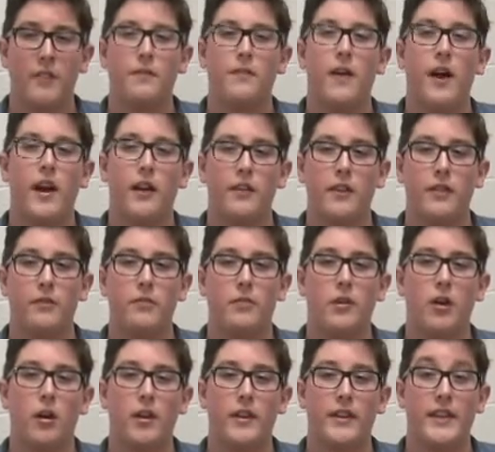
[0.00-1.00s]
finally,
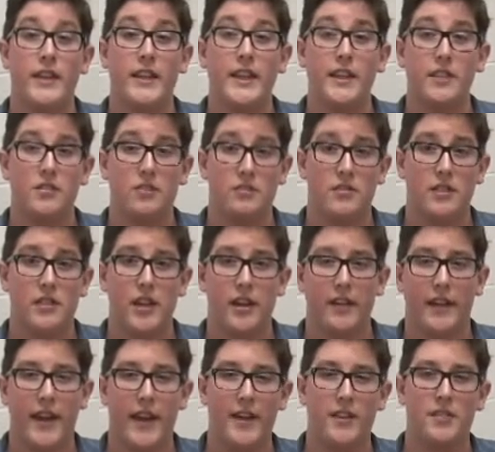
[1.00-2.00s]
regarding the eastern
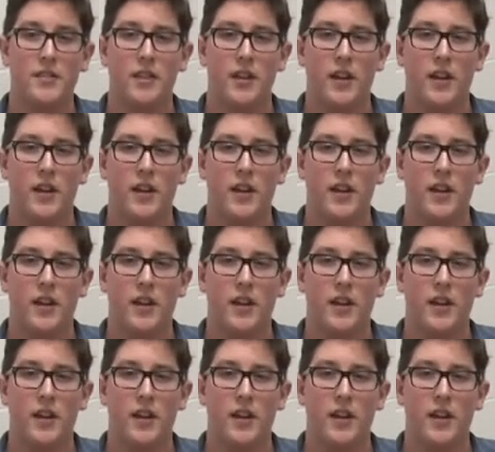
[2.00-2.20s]
staircase,